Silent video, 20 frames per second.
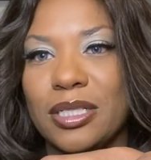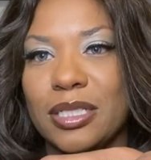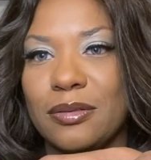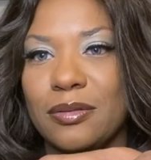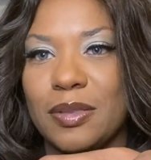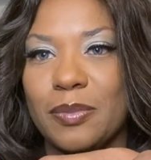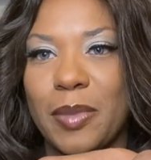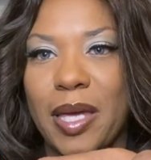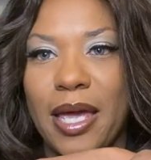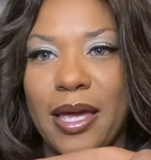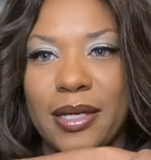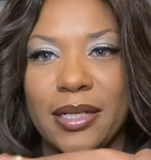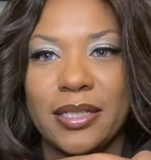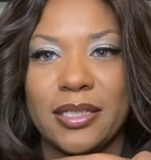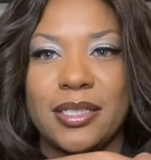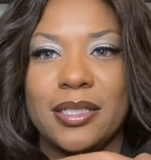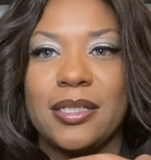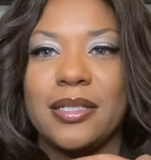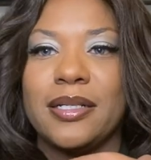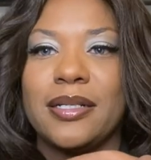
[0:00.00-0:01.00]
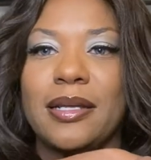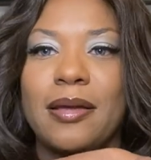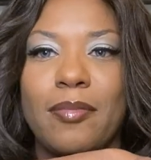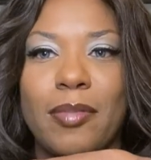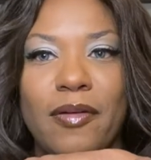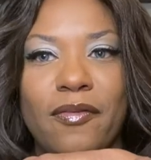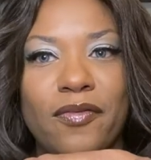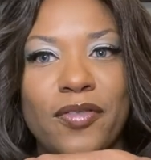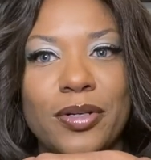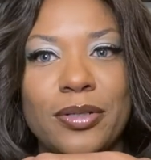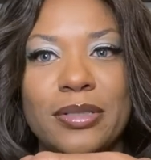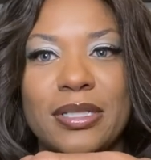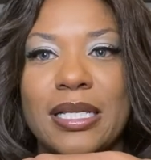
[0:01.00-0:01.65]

She was mad because she couldn't have my food